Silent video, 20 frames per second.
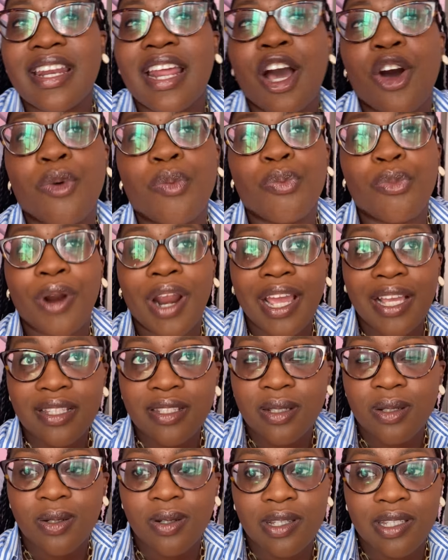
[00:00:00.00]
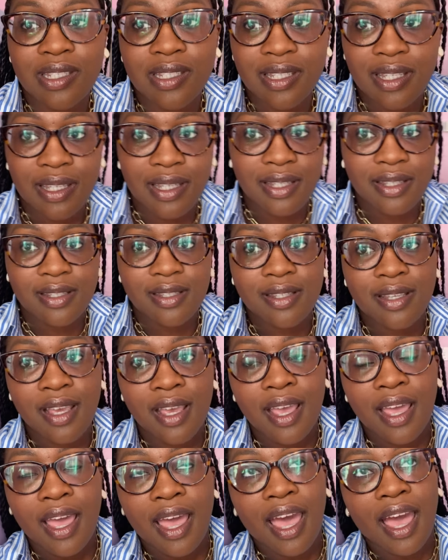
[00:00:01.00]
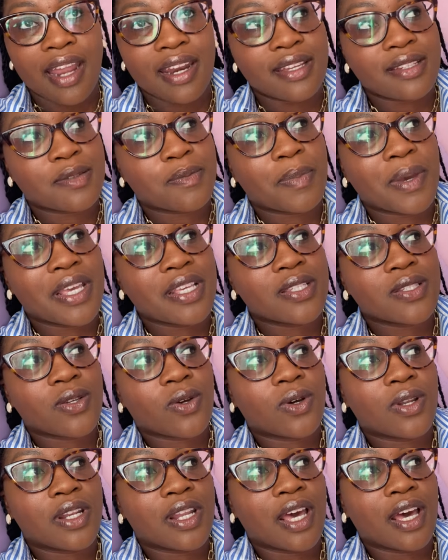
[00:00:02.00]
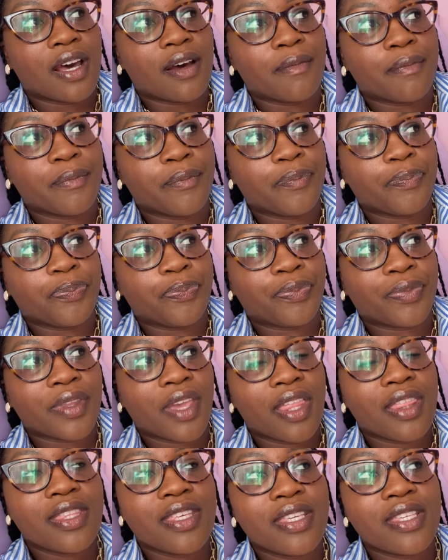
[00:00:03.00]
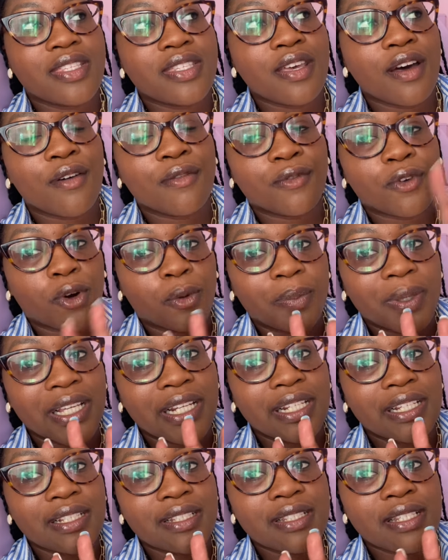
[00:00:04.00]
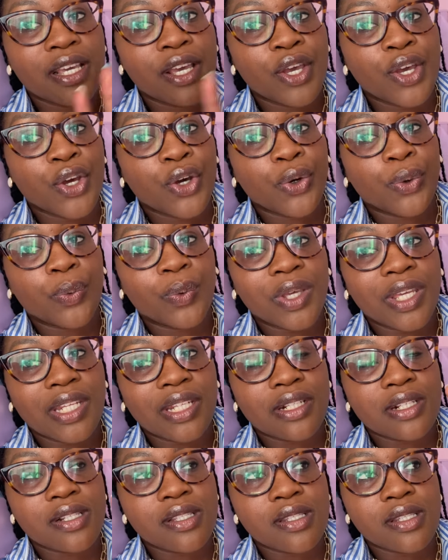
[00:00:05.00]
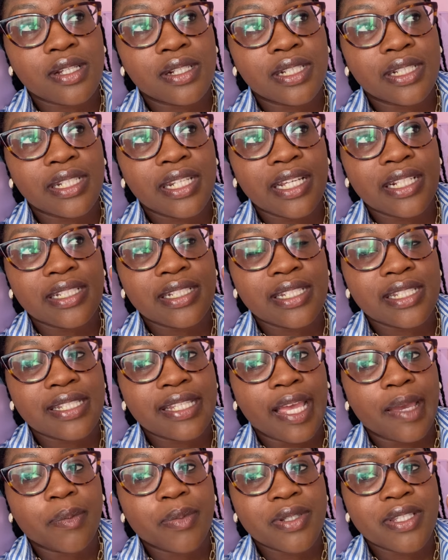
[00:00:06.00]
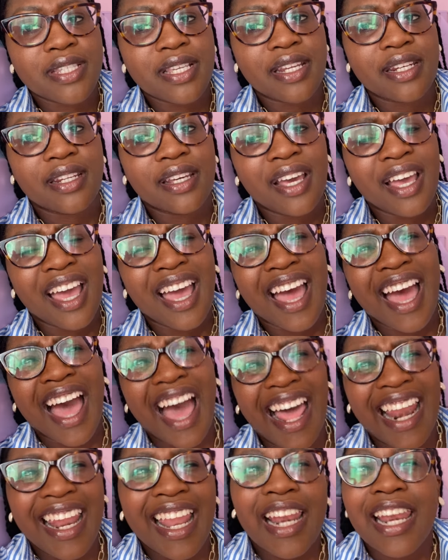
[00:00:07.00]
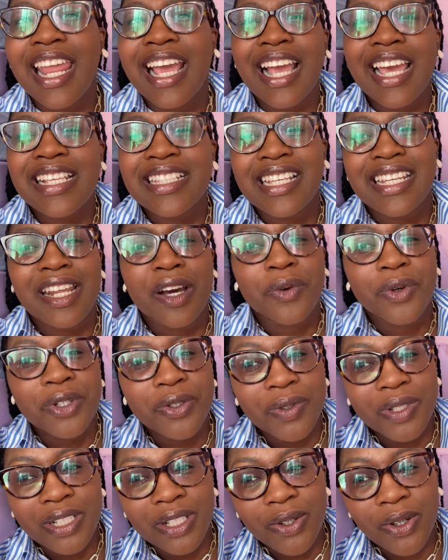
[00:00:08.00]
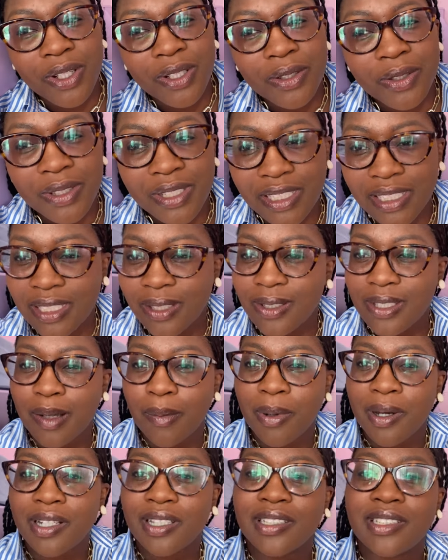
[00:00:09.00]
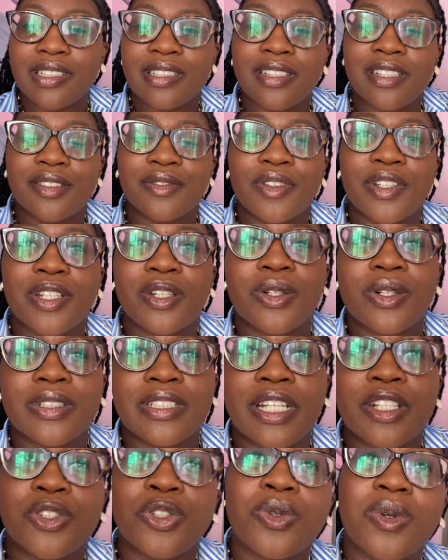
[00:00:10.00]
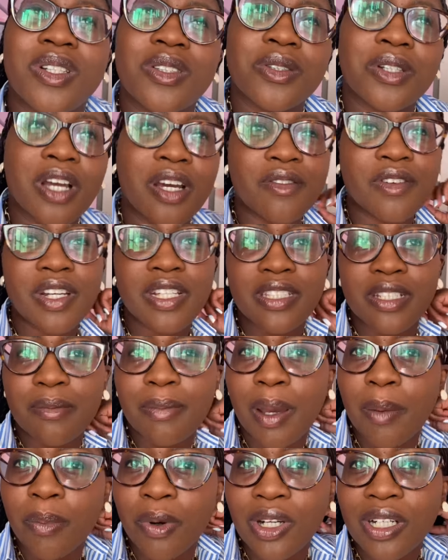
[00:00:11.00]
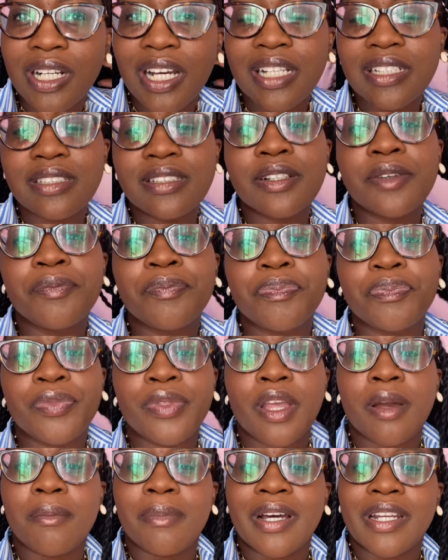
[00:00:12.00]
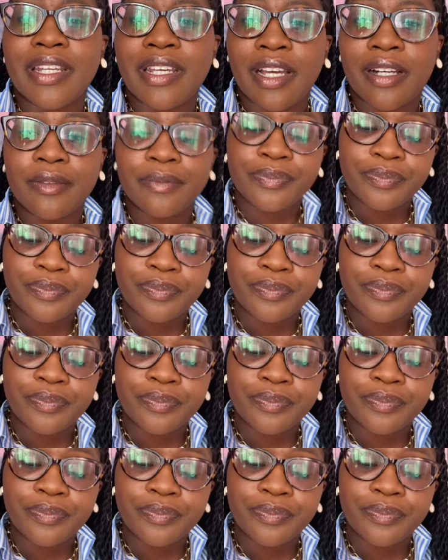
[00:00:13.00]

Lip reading: how practical it is, and it's based on these 4 pillars: win, consolidate, disciple, send. Like I said, I won't really go into details about it in this video because I do want to cover it in my podcast. But yeah,